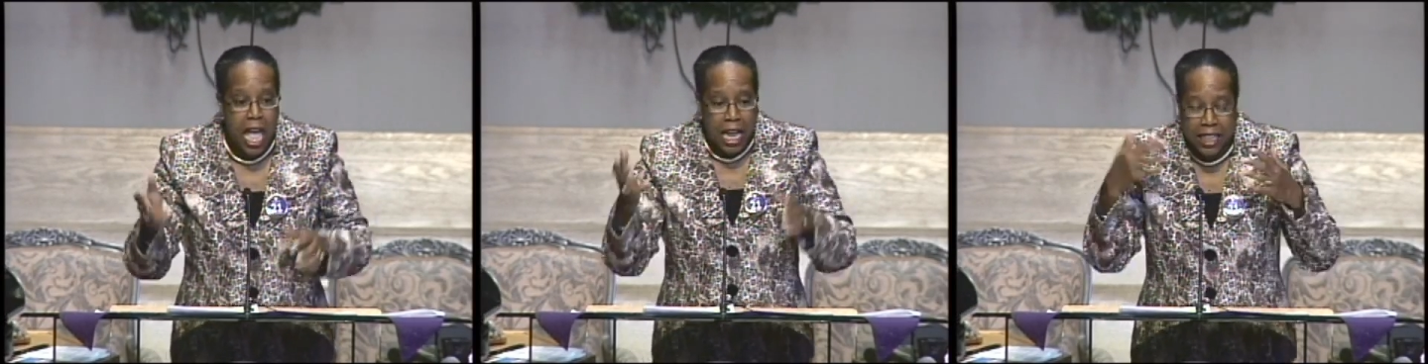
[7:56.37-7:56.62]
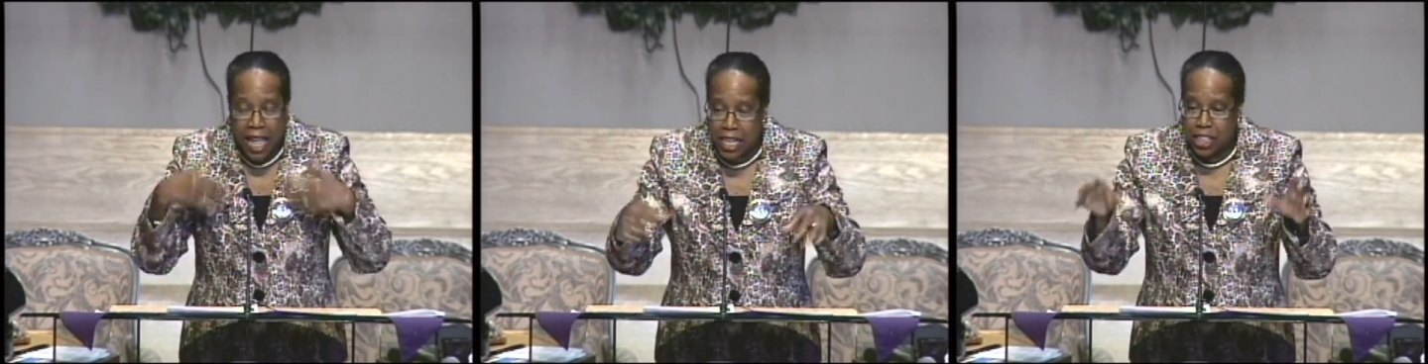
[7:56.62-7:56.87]

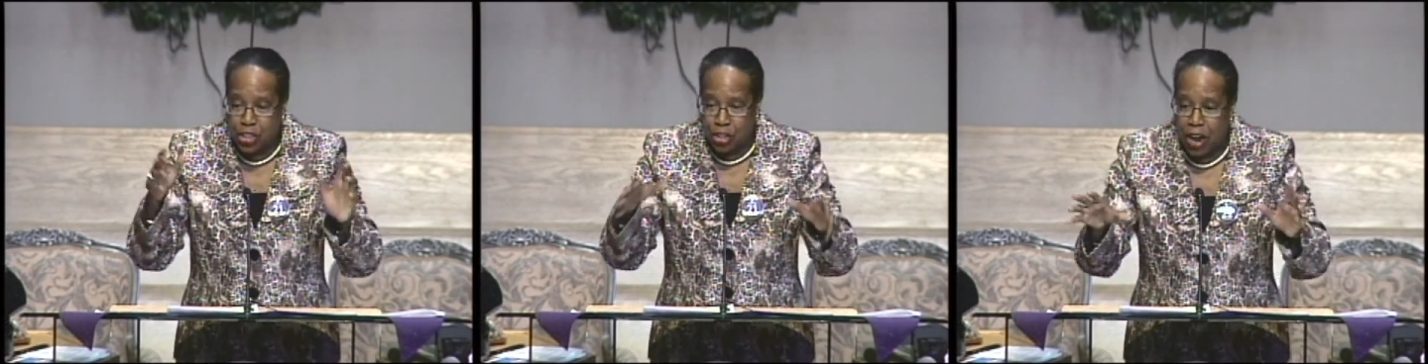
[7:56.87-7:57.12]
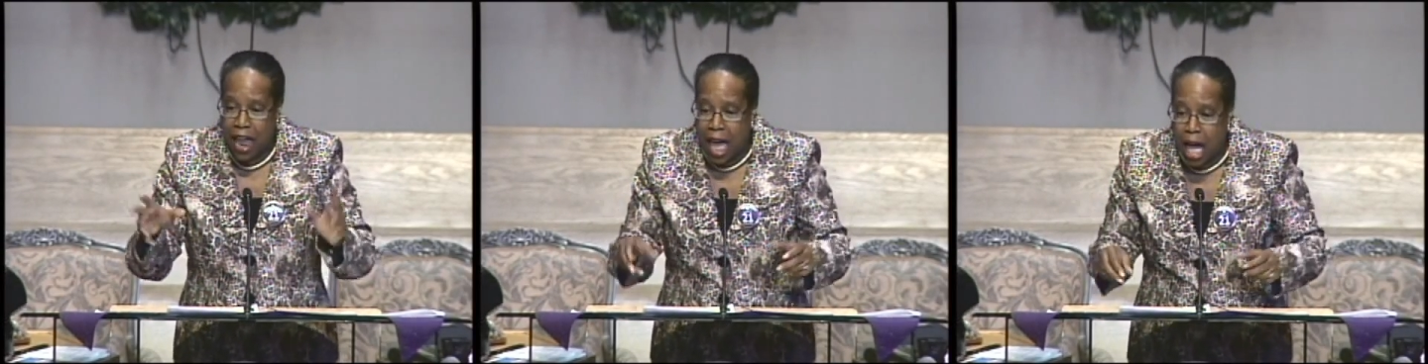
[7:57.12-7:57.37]
cleansed
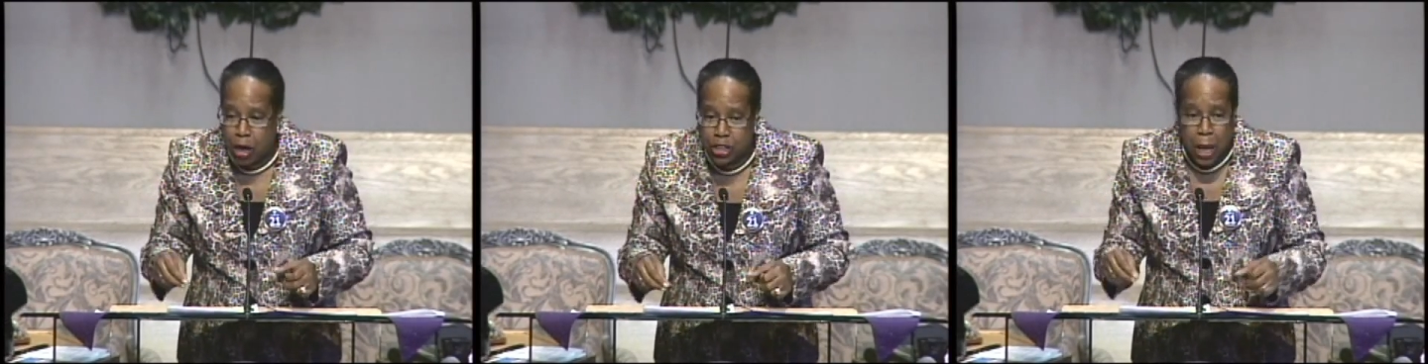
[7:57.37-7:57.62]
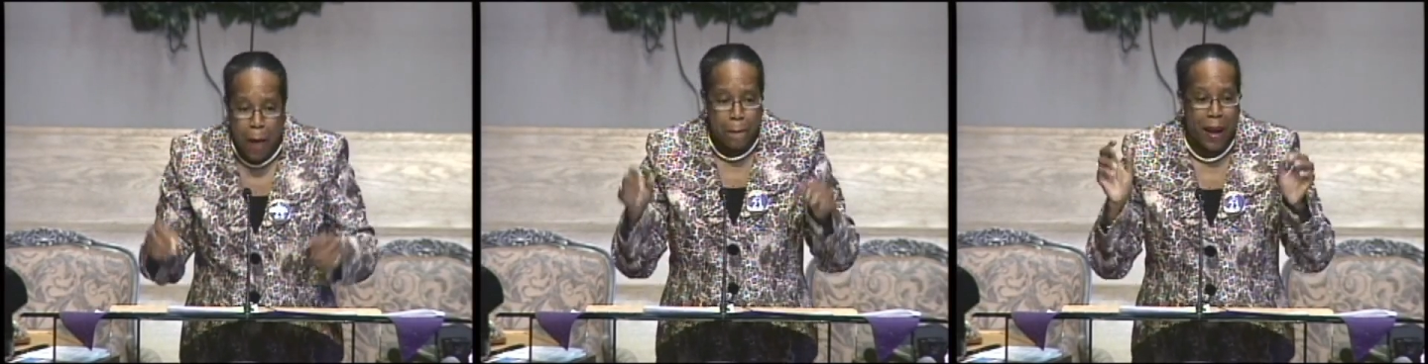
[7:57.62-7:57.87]
her house,
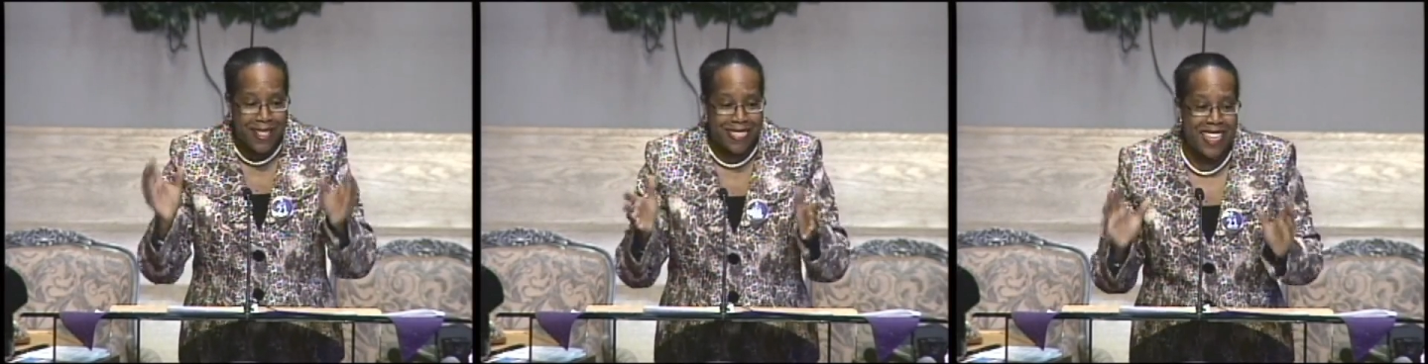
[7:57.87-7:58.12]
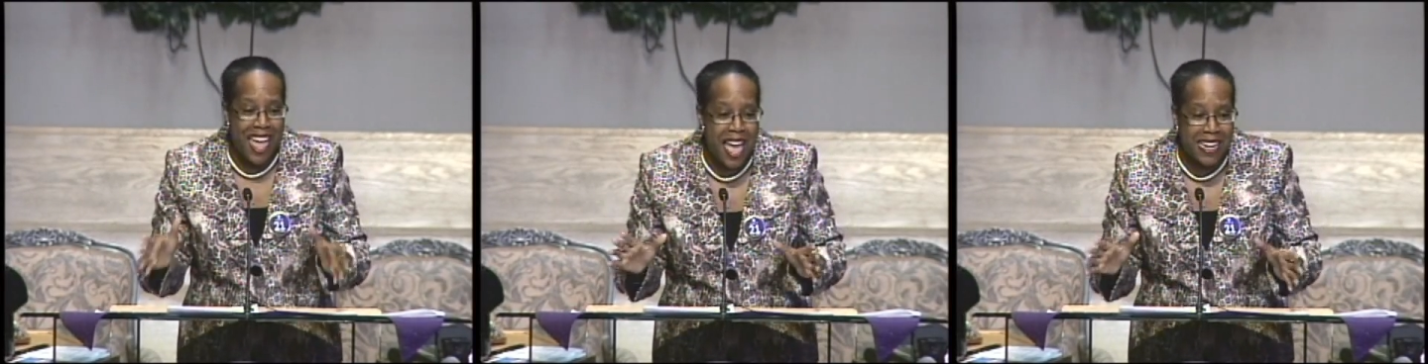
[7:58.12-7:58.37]
but
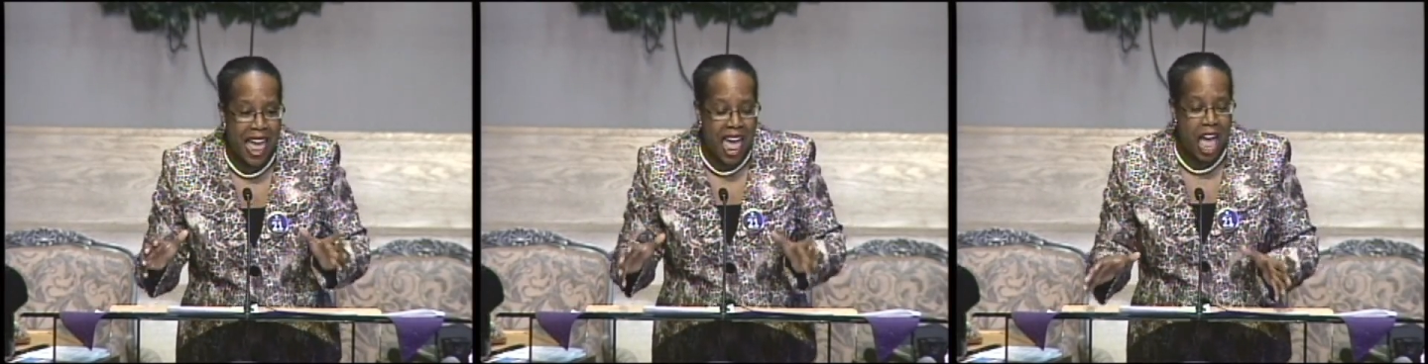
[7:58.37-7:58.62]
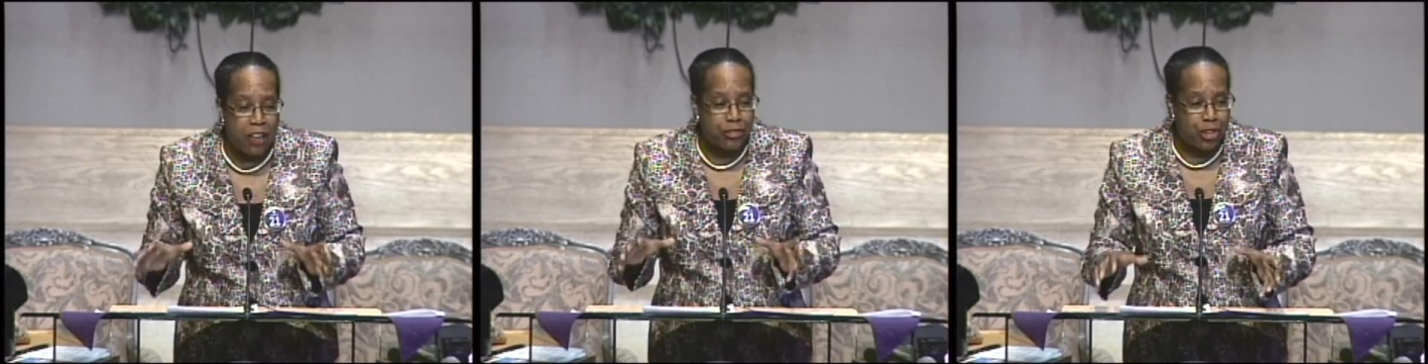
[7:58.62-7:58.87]
then
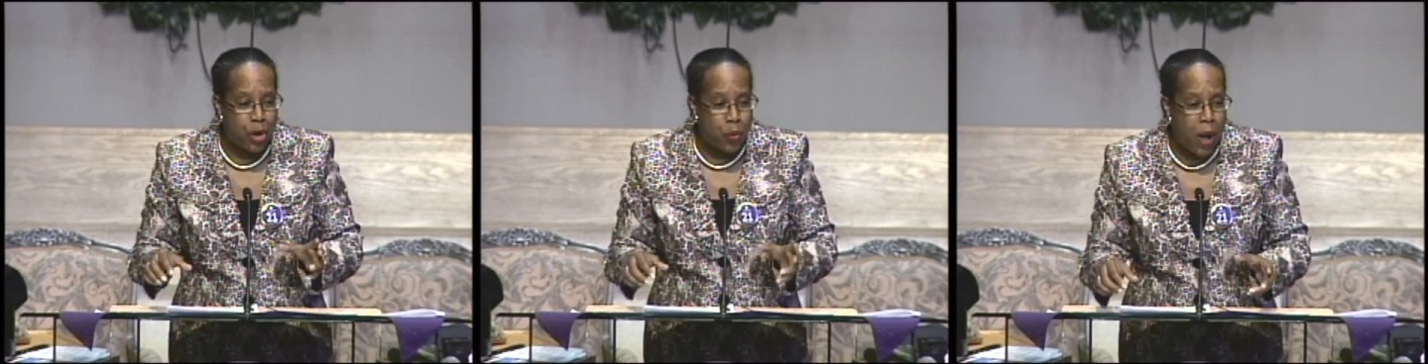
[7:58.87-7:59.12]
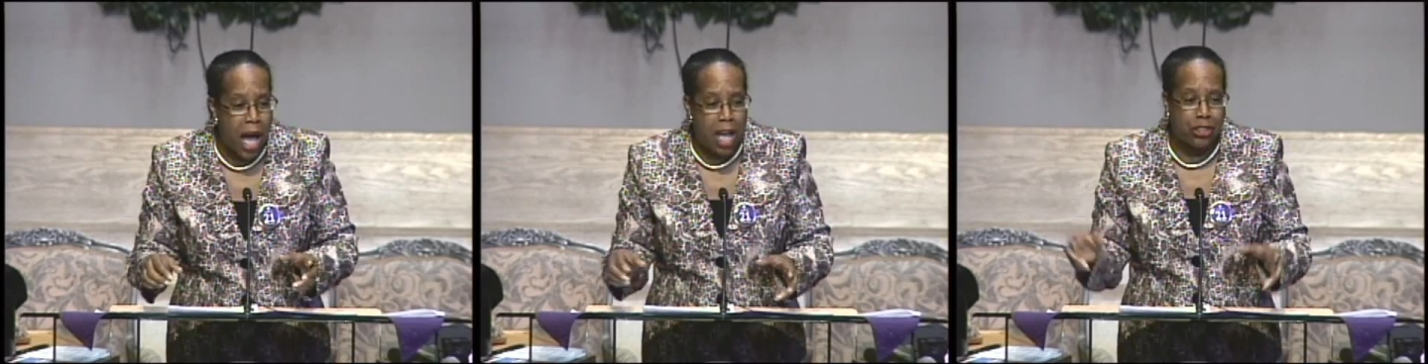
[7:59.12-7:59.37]
after a
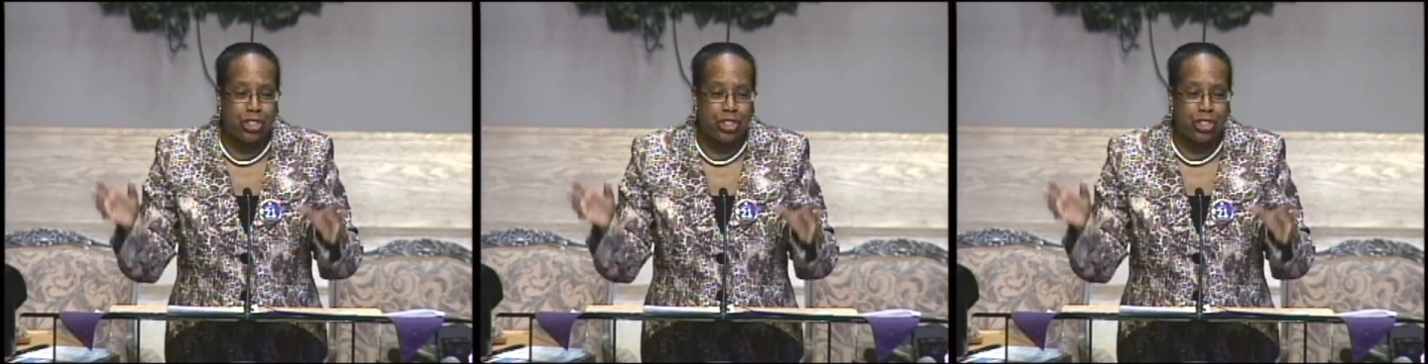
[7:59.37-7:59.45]
while,